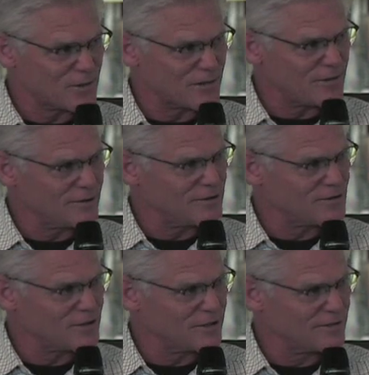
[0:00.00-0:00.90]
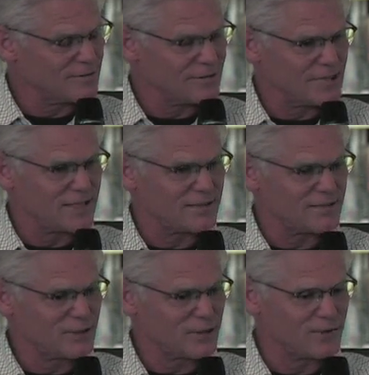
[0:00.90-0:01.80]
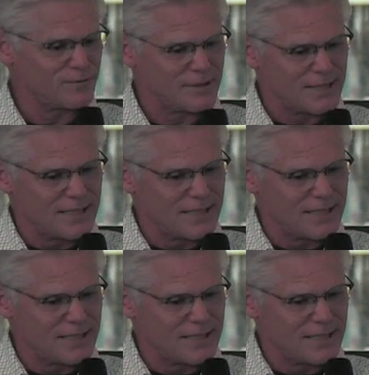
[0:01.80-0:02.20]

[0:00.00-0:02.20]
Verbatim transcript: world, and so uh, you know,